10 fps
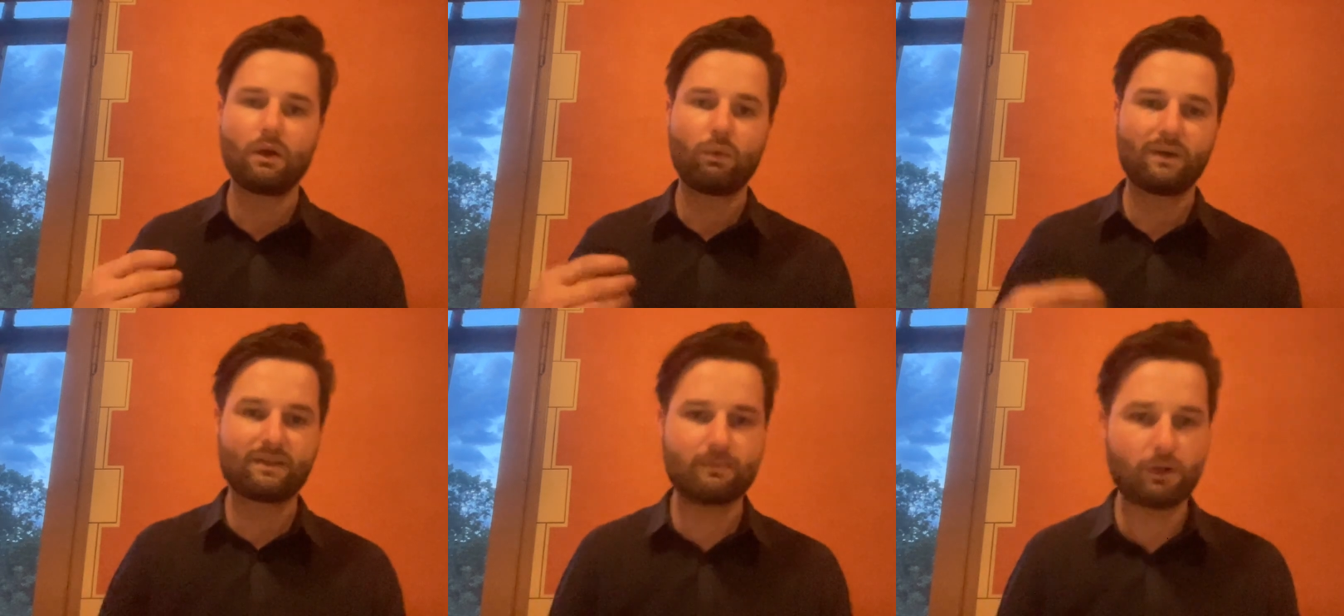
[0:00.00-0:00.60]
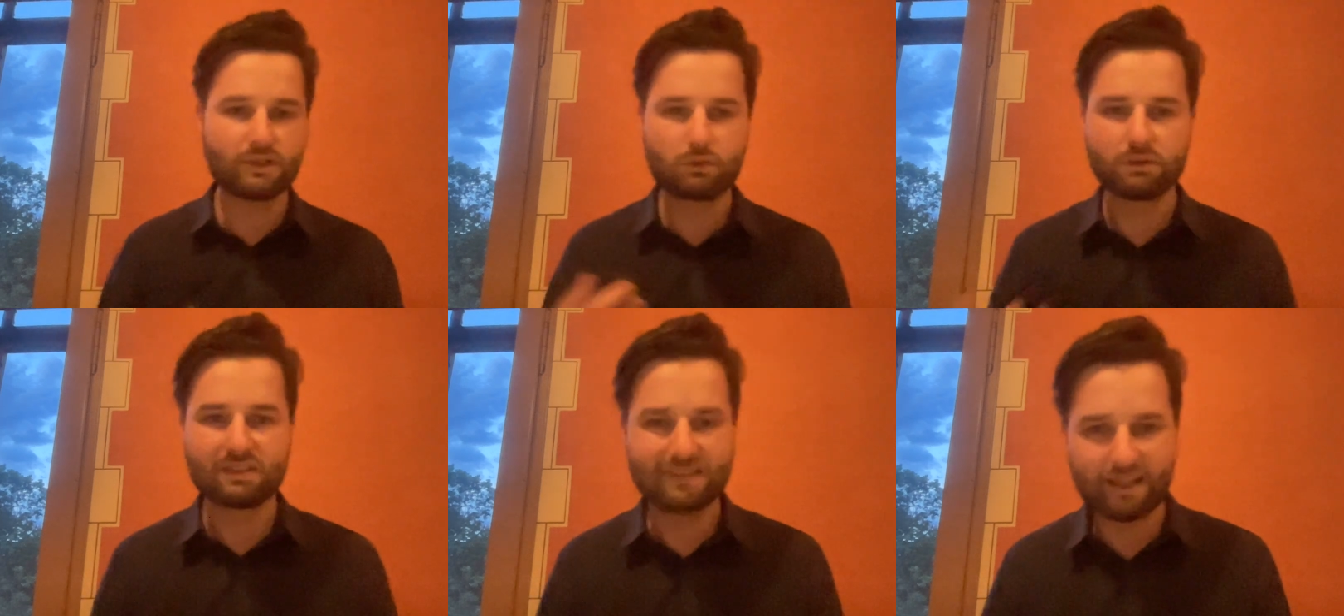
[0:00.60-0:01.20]
what is about a
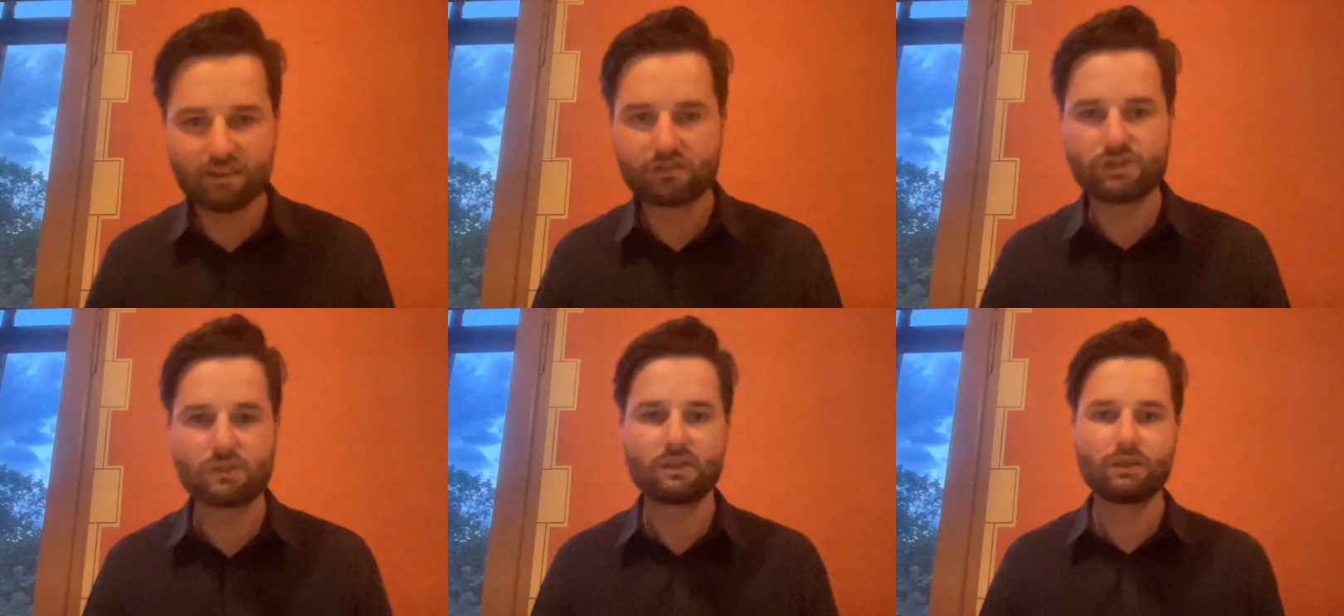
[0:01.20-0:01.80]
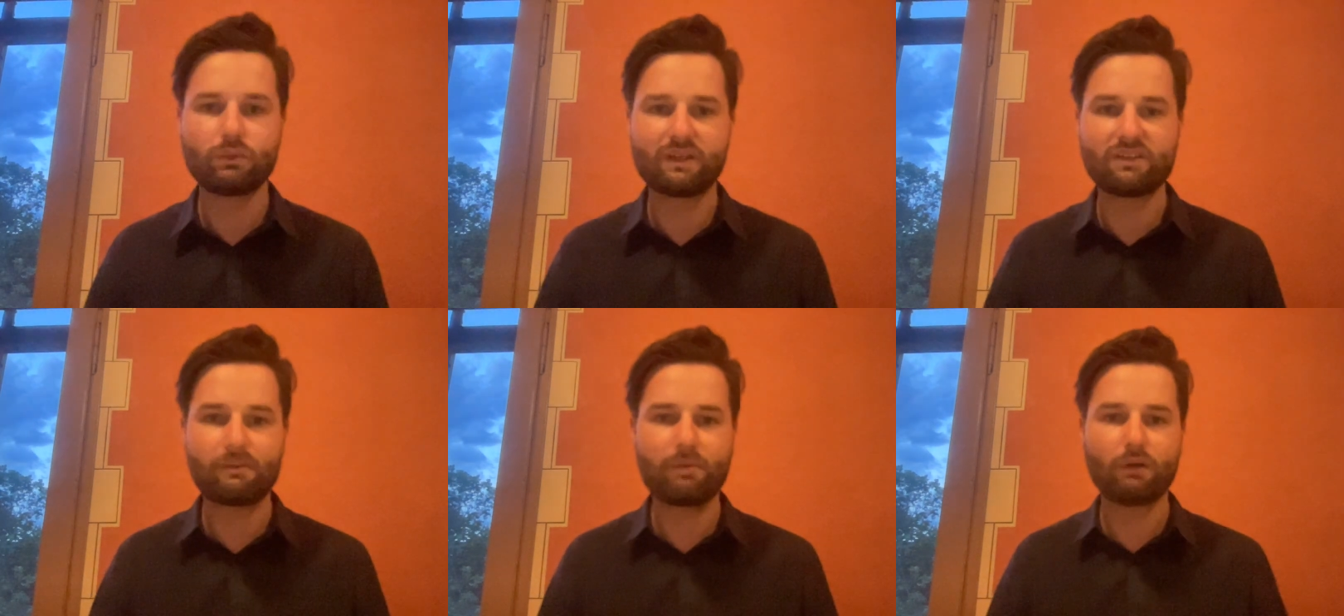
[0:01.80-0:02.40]
good texture, what
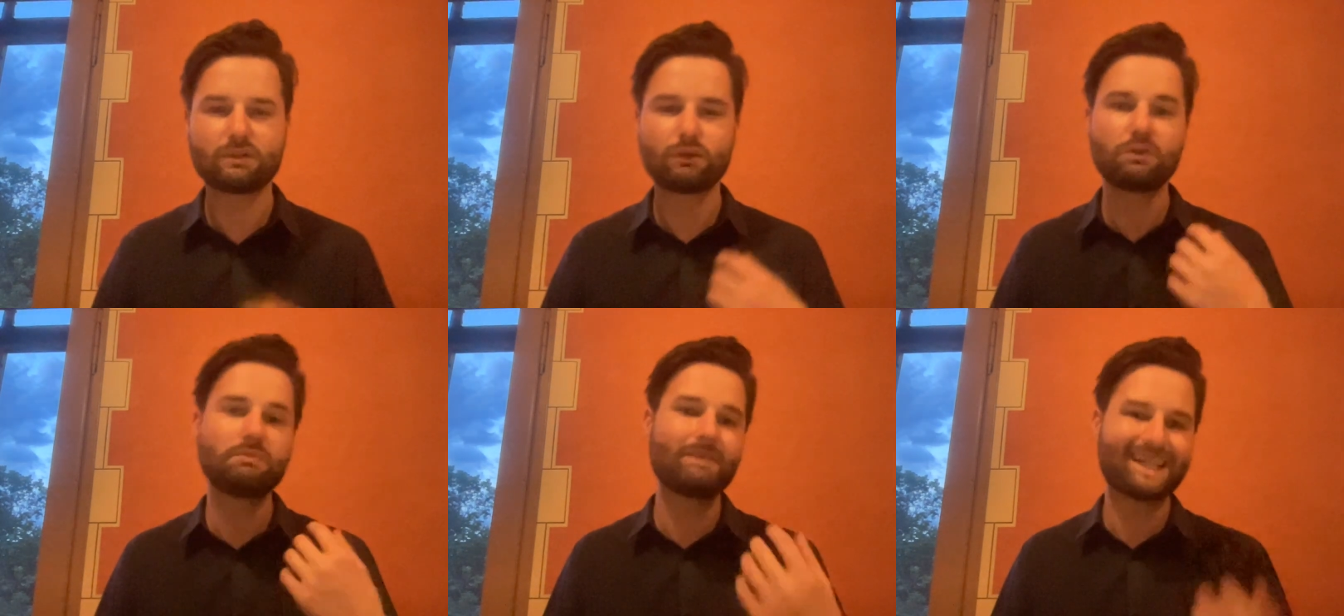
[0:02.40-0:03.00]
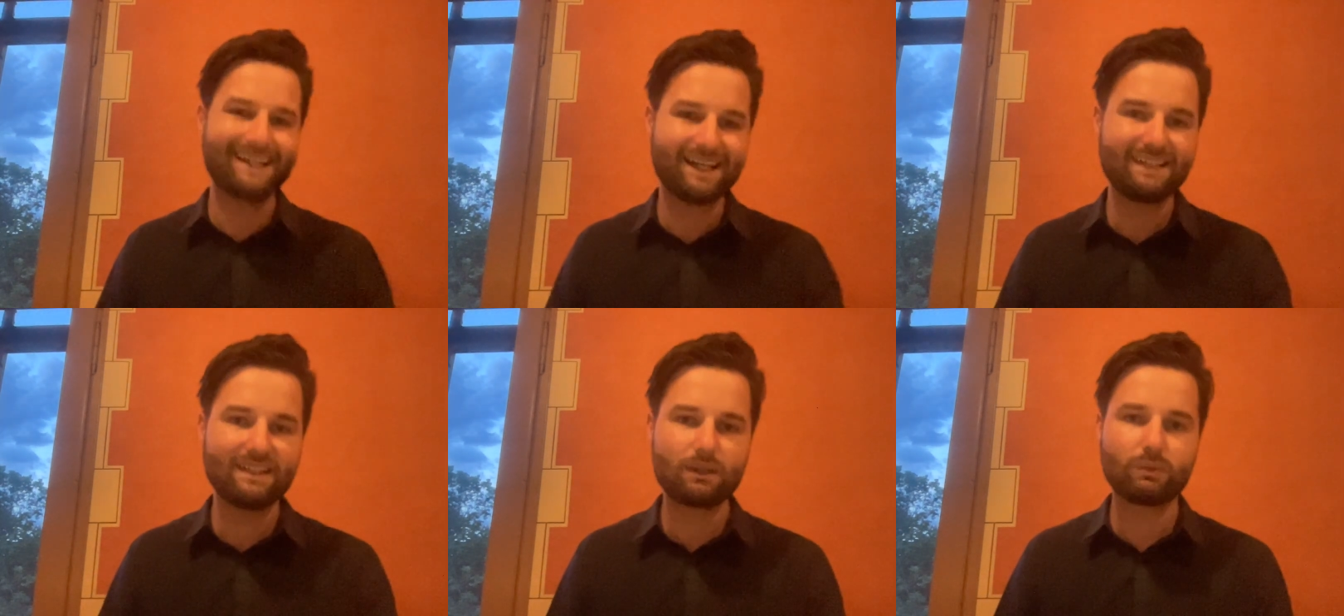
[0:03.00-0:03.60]
is about a good
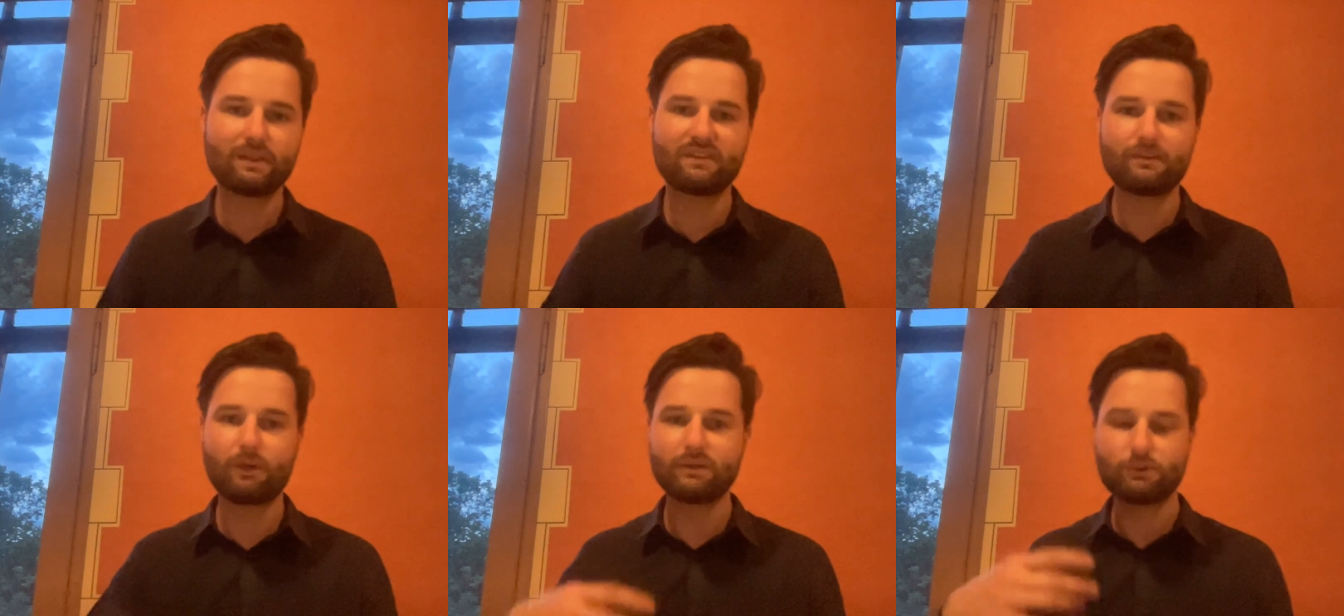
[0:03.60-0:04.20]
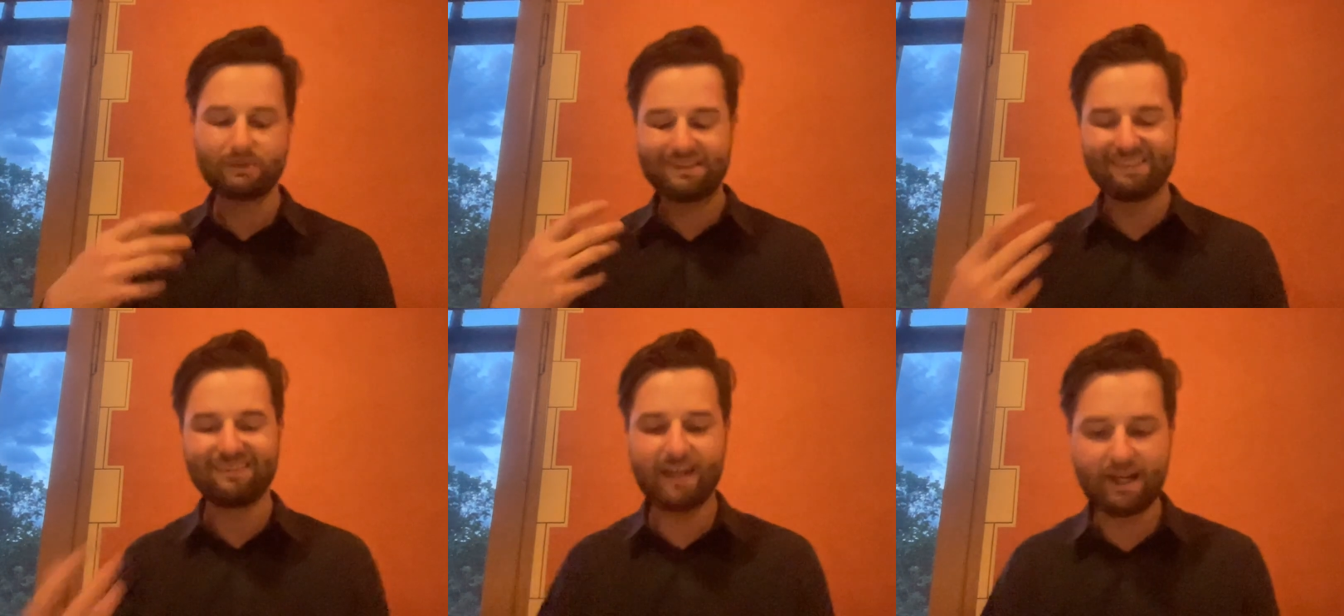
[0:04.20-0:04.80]
mechanic, what is about a good
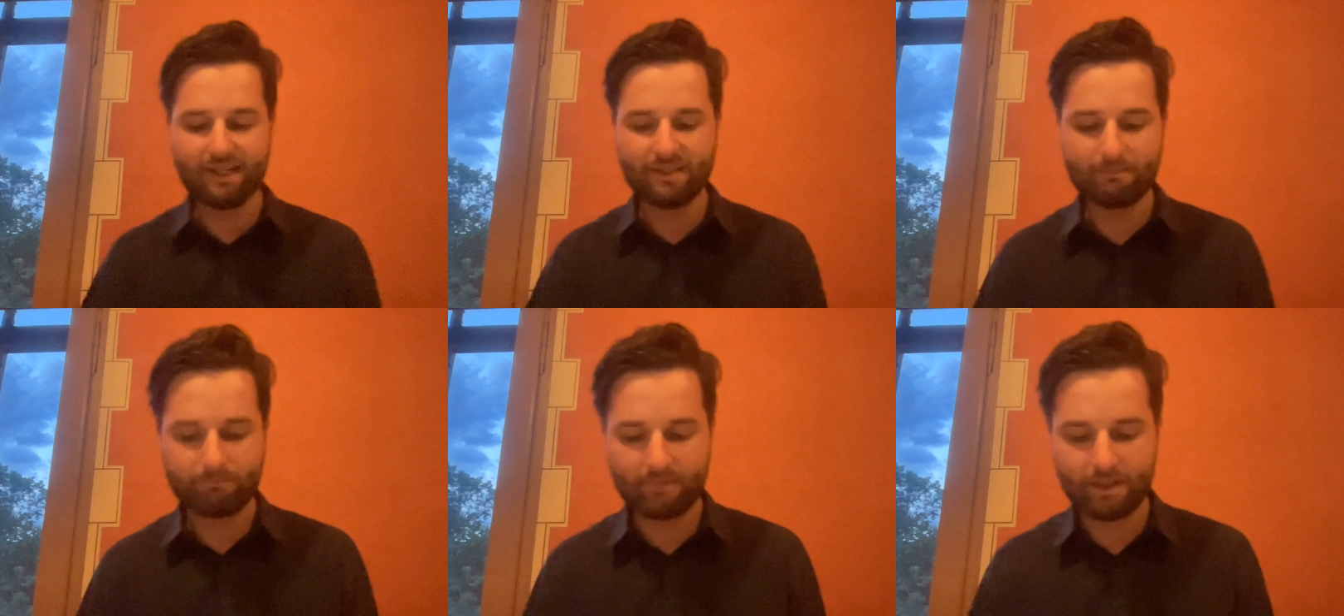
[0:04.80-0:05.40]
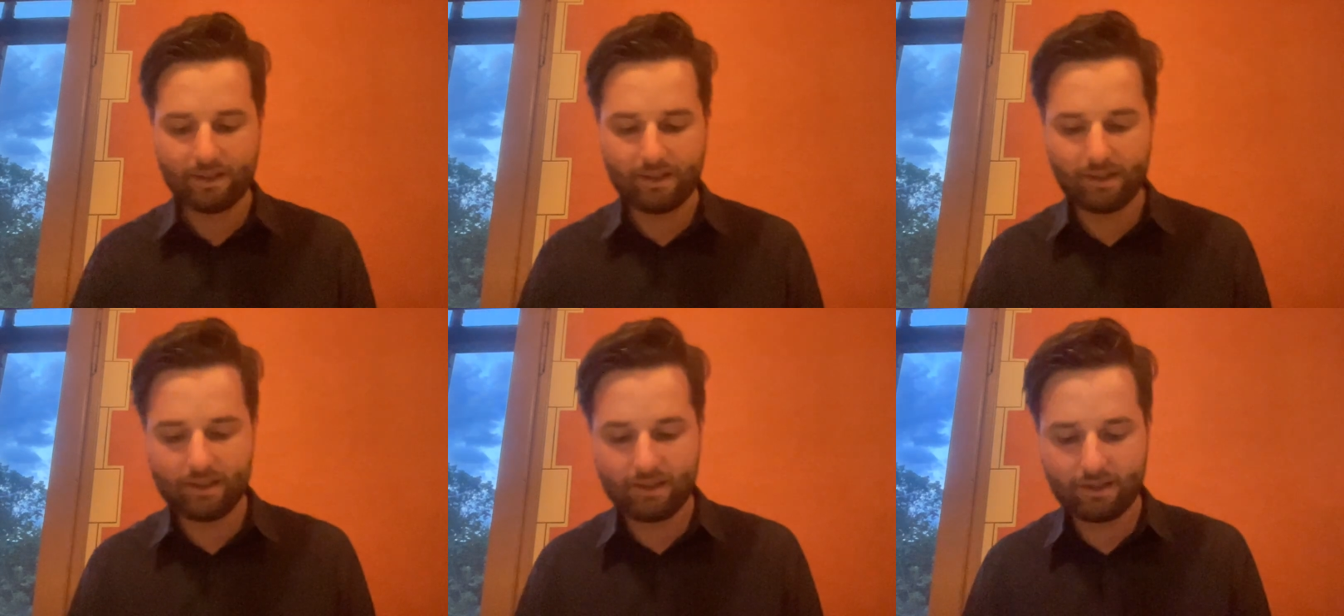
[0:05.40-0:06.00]
design.
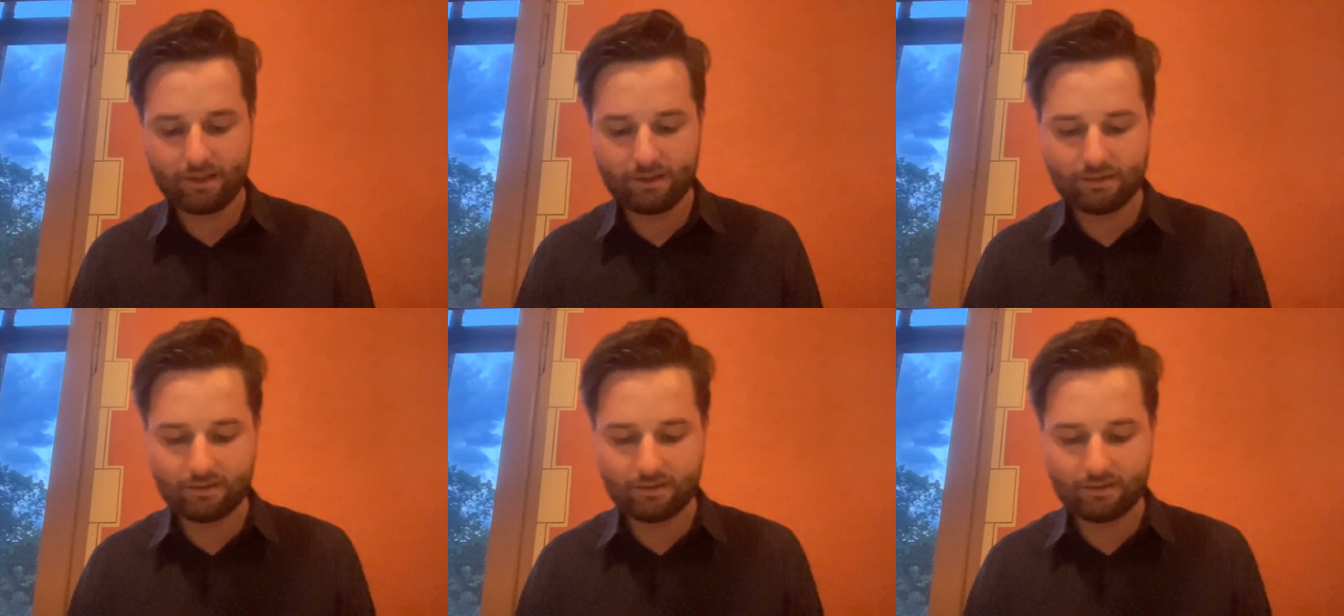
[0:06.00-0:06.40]
And